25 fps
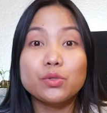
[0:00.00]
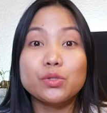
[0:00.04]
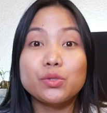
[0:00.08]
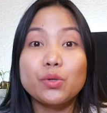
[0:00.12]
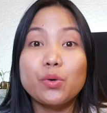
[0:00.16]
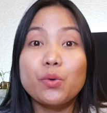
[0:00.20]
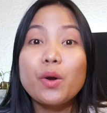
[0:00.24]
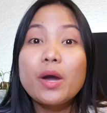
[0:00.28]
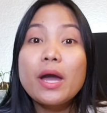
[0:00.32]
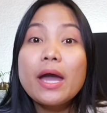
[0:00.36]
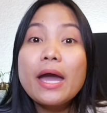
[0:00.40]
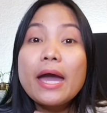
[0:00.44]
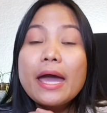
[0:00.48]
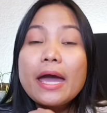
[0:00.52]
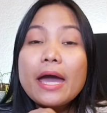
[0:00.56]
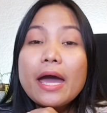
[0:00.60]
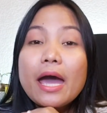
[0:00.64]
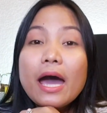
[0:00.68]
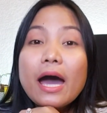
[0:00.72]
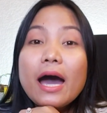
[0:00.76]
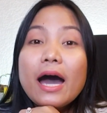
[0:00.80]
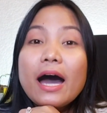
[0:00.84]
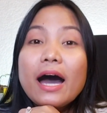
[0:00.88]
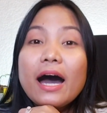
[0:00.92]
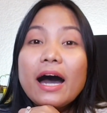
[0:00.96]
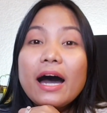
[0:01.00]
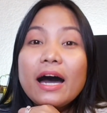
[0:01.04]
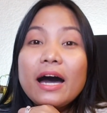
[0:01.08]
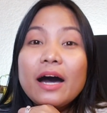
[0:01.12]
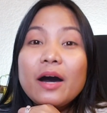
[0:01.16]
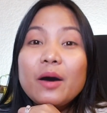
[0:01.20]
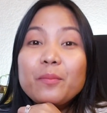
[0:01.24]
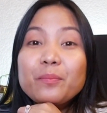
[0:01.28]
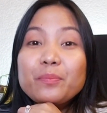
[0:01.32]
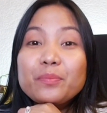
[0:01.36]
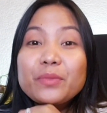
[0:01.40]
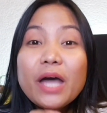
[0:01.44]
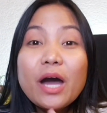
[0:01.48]
So
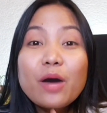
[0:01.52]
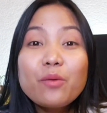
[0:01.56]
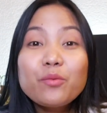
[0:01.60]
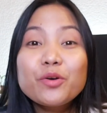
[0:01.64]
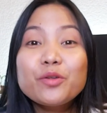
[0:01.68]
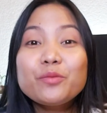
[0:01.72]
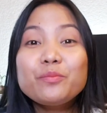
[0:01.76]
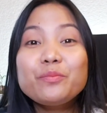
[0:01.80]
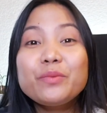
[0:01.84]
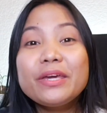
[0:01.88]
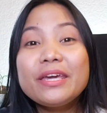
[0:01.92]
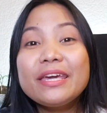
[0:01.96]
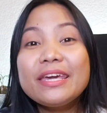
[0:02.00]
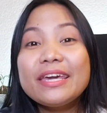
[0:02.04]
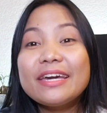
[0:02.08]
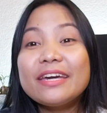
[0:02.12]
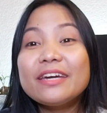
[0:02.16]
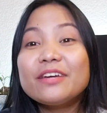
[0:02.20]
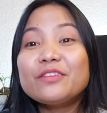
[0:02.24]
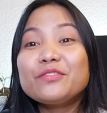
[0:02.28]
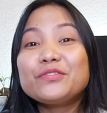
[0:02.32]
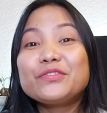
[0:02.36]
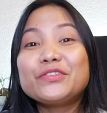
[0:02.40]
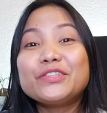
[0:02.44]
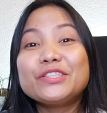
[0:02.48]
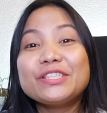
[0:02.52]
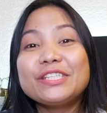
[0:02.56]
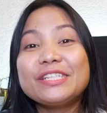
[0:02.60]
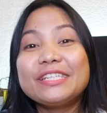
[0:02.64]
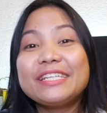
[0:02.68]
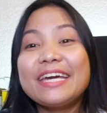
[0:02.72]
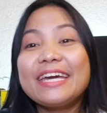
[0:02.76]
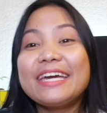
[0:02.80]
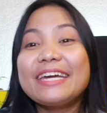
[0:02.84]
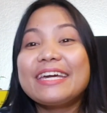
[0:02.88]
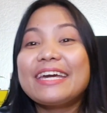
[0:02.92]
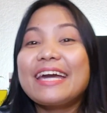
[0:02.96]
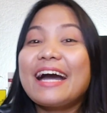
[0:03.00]
that will be it for
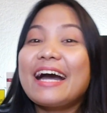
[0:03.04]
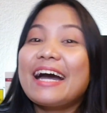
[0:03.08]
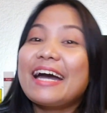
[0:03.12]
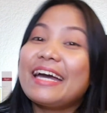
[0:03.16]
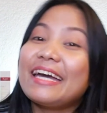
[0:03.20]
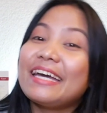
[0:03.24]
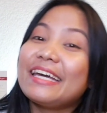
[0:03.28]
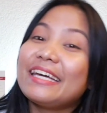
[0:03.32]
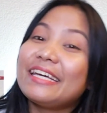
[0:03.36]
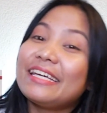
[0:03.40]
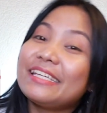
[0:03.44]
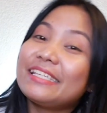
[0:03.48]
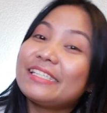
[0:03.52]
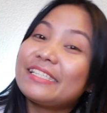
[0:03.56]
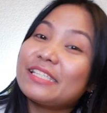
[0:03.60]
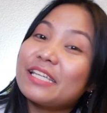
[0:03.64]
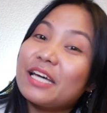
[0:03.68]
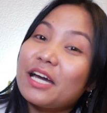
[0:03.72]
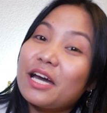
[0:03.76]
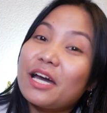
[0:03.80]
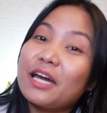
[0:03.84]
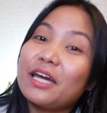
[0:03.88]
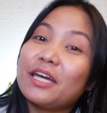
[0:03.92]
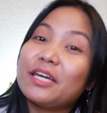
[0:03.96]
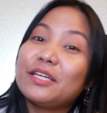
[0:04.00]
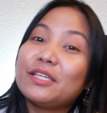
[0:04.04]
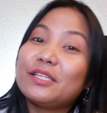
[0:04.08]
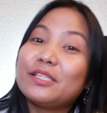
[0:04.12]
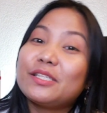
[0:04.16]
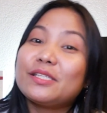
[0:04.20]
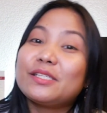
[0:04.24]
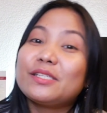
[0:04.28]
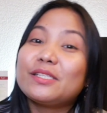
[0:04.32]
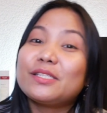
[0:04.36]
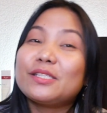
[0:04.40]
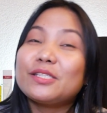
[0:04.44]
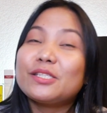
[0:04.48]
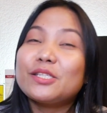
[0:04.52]
today, guys. I
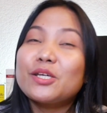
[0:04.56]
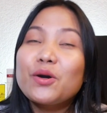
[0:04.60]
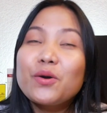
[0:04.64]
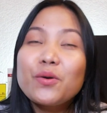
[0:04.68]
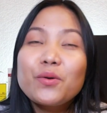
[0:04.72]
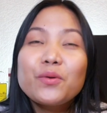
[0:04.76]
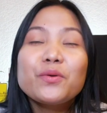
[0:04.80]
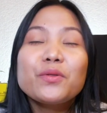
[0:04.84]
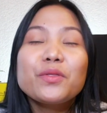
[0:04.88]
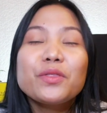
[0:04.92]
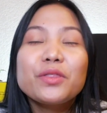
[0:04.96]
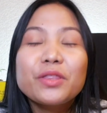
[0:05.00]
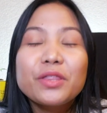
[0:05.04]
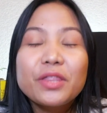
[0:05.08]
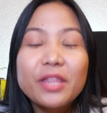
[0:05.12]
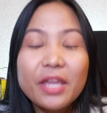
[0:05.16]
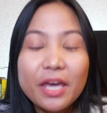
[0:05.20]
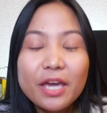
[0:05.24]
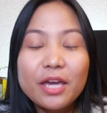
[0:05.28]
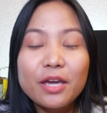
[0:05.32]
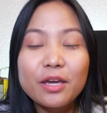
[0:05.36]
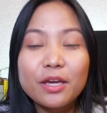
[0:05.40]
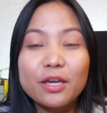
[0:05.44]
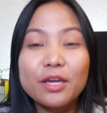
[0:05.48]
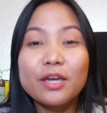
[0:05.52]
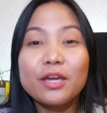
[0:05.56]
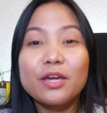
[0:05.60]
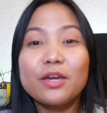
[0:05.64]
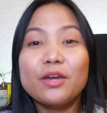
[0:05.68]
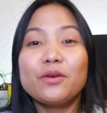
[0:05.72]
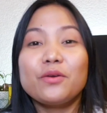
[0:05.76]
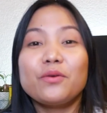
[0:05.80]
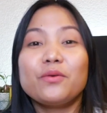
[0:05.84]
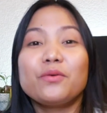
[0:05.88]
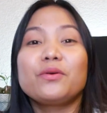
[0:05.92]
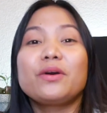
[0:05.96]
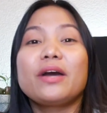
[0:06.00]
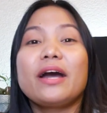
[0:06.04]
so thank
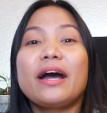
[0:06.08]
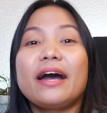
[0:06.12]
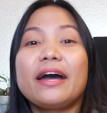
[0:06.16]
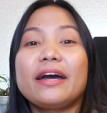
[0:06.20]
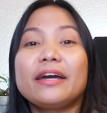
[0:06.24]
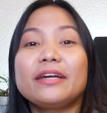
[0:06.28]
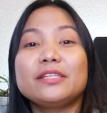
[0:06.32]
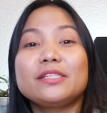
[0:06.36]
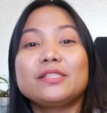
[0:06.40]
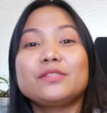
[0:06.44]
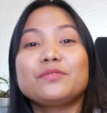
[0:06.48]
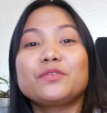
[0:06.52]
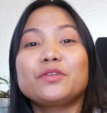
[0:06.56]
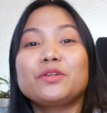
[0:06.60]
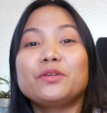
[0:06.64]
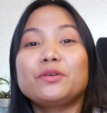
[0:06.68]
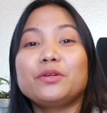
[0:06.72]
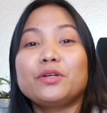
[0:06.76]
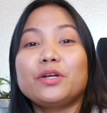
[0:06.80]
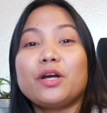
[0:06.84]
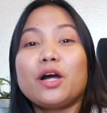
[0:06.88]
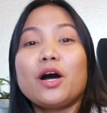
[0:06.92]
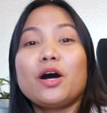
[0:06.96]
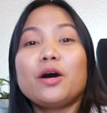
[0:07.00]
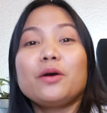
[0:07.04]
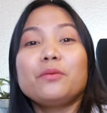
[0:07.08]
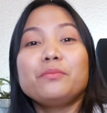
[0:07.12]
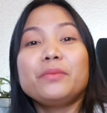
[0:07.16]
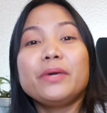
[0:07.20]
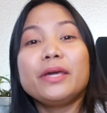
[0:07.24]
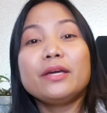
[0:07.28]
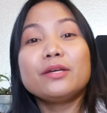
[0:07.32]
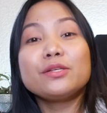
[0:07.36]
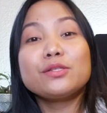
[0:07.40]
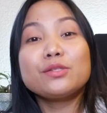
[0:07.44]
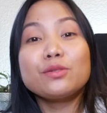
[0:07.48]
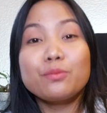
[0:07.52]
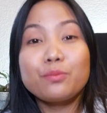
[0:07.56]
you guys for
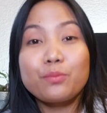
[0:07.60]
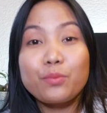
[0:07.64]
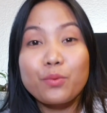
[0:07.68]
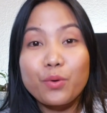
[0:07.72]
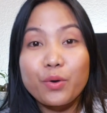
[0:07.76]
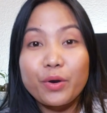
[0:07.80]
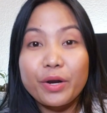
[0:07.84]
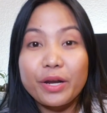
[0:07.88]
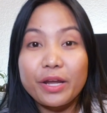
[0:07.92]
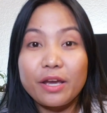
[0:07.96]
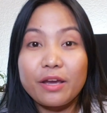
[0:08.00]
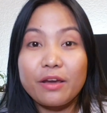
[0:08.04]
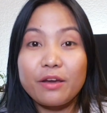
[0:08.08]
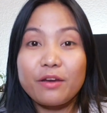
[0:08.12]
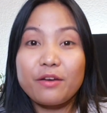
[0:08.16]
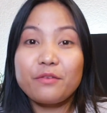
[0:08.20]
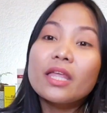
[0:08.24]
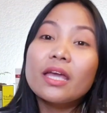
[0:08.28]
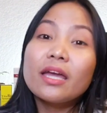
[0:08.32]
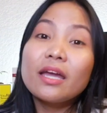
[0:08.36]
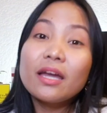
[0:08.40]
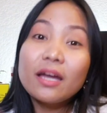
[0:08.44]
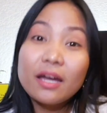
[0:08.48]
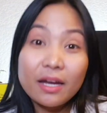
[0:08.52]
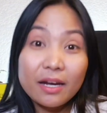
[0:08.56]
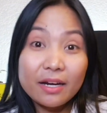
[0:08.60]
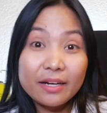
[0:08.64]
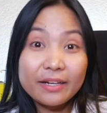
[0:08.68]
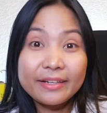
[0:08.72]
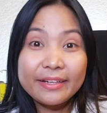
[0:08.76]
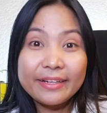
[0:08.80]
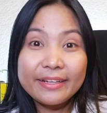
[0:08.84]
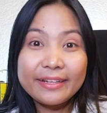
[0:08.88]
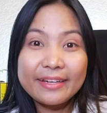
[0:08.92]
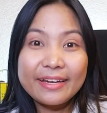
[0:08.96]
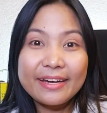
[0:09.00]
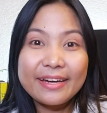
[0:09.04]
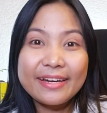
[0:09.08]
being supportive.
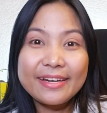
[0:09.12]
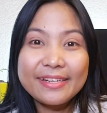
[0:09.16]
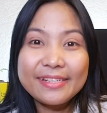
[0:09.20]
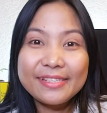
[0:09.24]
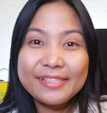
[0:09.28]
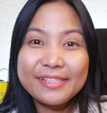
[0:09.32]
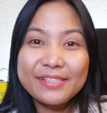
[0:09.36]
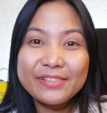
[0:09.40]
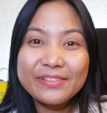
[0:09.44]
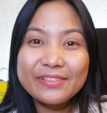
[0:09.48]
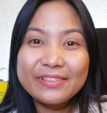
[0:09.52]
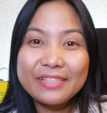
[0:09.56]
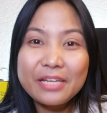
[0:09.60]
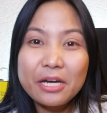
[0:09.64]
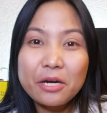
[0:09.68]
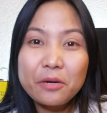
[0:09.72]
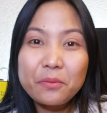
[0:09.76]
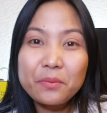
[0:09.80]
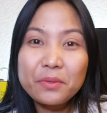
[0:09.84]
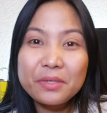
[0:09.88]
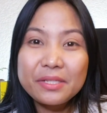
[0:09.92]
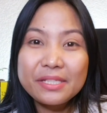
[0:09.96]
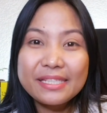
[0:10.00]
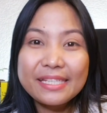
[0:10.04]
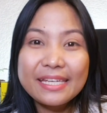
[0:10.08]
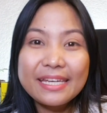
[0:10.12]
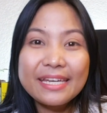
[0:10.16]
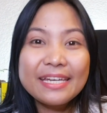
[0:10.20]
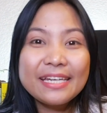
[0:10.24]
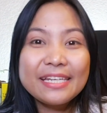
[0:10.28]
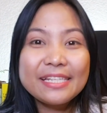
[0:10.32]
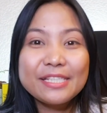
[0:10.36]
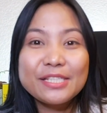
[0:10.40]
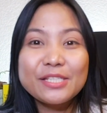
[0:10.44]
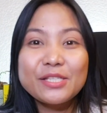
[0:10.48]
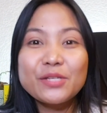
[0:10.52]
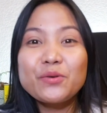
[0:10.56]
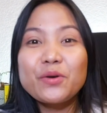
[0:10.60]
Alright guys, so that was
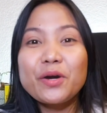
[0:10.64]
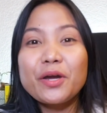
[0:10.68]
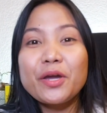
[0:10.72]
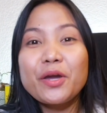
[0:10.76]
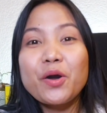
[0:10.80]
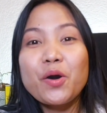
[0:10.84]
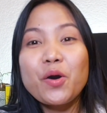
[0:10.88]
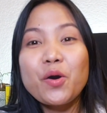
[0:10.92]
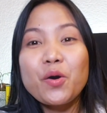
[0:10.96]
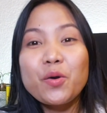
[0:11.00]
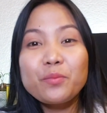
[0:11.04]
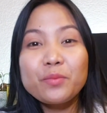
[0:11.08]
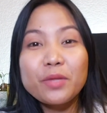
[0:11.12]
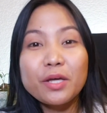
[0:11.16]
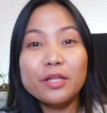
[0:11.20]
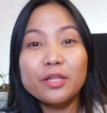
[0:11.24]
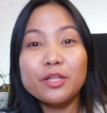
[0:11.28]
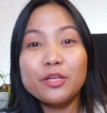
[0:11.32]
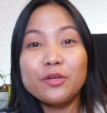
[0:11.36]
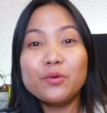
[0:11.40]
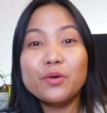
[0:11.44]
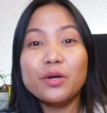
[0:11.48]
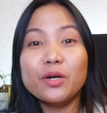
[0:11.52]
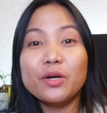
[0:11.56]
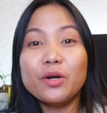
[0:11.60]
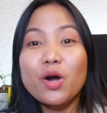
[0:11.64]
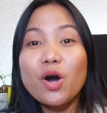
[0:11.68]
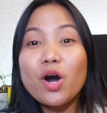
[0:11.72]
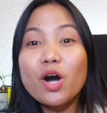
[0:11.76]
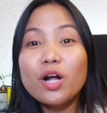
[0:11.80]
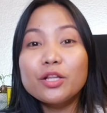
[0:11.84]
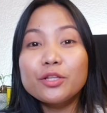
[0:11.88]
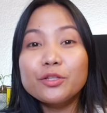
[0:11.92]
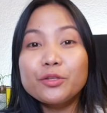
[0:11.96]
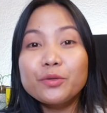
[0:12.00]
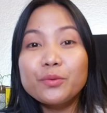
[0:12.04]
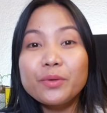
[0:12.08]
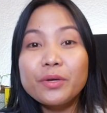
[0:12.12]
it. So I hope that you are
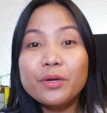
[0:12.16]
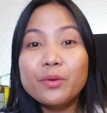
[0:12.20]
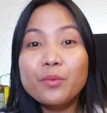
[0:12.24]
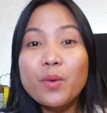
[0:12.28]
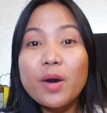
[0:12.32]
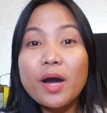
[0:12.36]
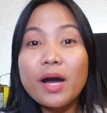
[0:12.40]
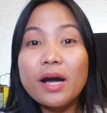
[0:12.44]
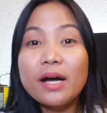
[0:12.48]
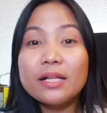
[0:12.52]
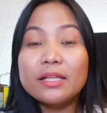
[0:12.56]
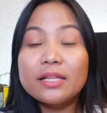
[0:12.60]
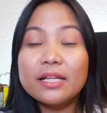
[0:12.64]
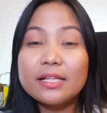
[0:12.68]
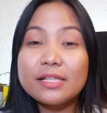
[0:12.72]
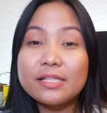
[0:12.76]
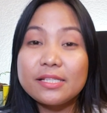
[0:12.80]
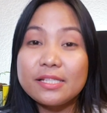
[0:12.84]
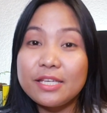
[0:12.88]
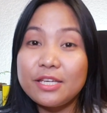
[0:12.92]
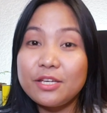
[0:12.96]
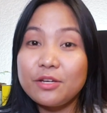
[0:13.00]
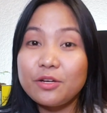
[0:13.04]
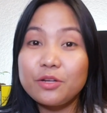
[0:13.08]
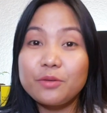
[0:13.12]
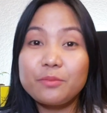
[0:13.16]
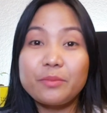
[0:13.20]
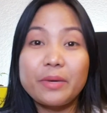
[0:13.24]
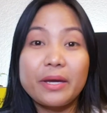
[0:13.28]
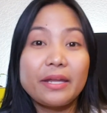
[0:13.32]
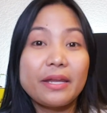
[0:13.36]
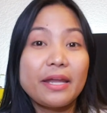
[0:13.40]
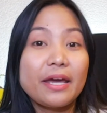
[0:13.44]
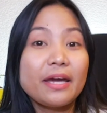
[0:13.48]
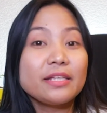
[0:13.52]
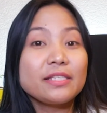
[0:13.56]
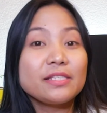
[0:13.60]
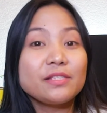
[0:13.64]
all doing well. I'll see you on my
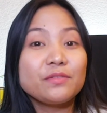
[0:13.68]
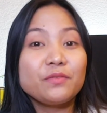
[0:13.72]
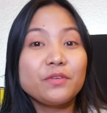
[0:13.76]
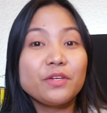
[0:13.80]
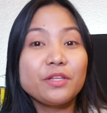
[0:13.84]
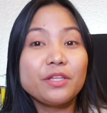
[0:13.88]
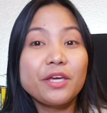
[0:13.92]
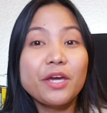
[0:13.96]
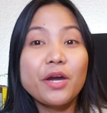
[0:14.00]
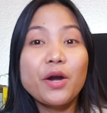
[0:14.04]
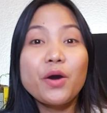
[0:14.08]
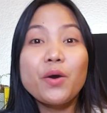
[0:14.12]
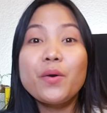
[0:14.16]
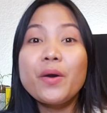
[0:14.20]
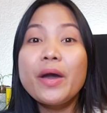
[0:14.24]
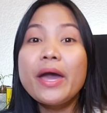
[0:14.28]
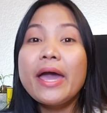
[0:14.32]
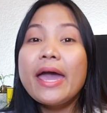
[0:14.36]
next video.